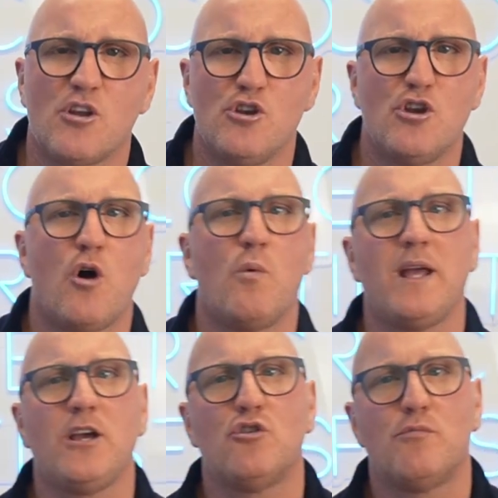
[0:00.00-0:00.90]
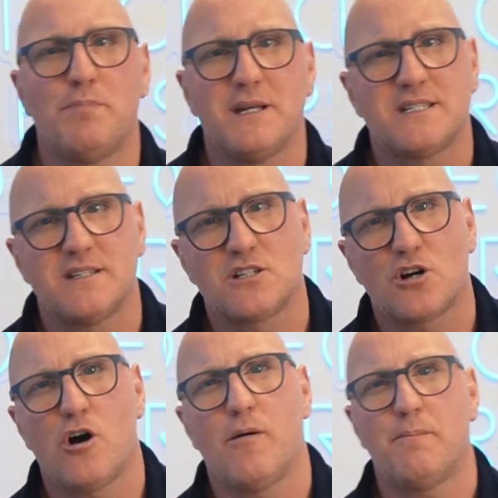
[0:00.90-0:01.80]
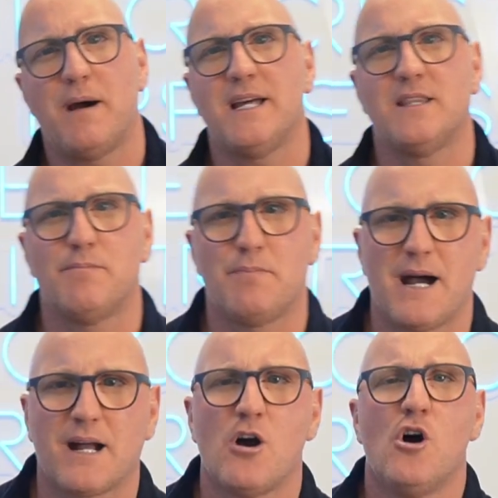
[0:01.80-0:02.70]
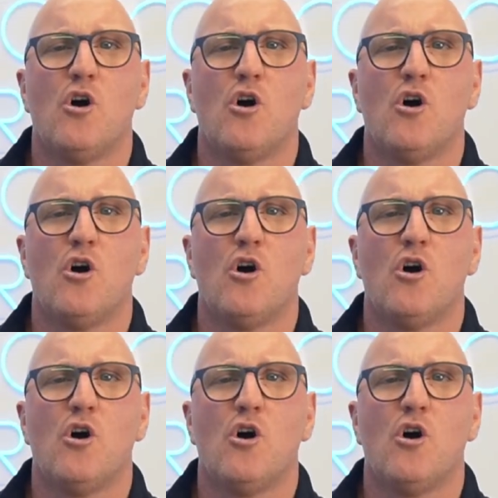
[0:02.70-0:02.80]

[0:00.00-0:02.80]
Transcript: knowing your business can't pay them back,